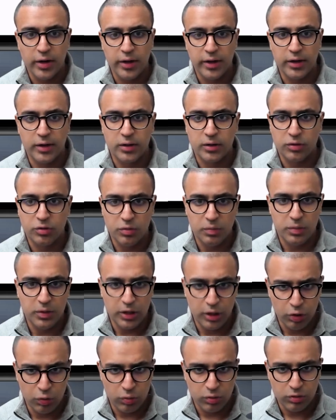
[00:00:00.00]
data to be
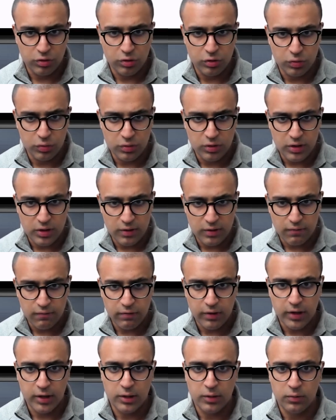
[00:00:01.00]
equal to the
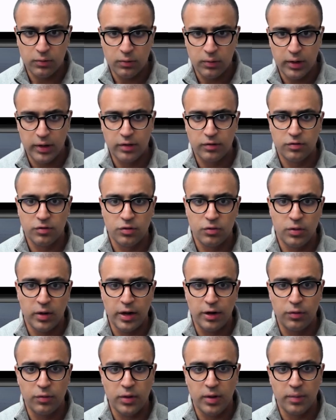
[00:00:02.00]
value like so, and
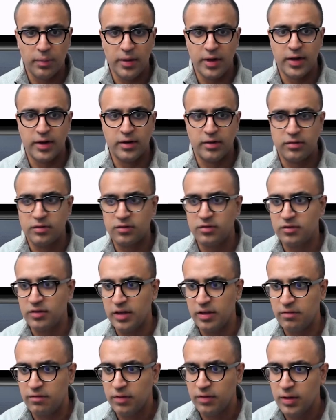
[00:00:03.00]
do command
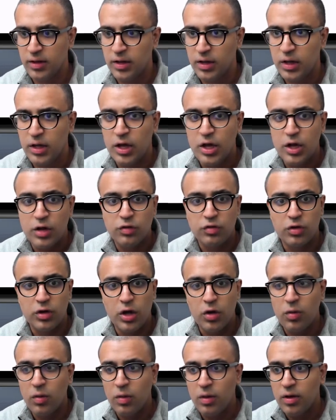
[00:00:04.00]
save. So
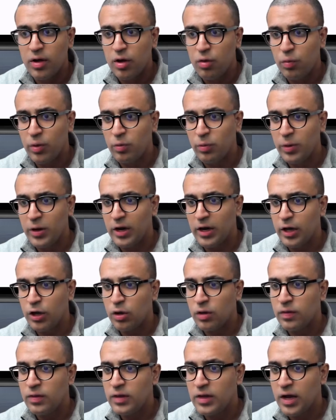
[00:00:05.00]
now when we click
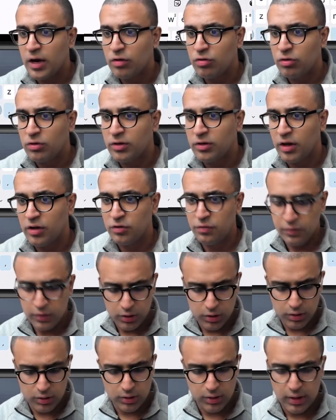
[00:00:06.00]
on the actual text
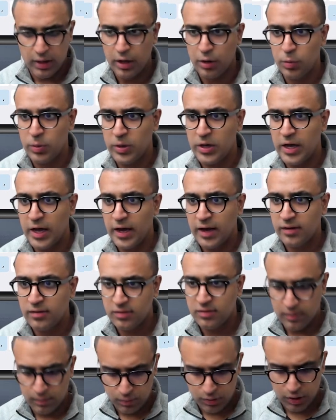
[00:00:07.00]
field and we add
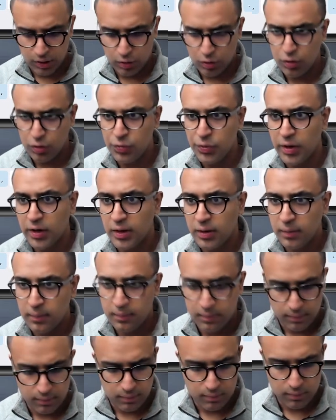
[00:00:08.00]
something to it
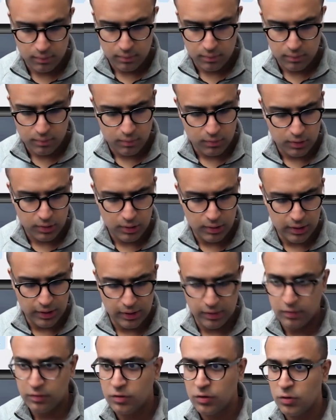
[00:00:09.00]

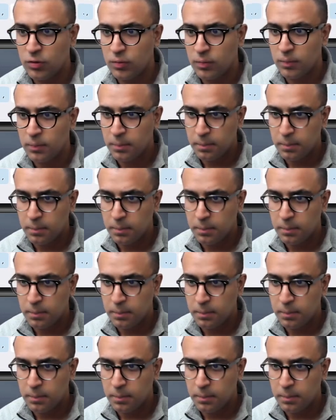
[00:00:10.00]
like so,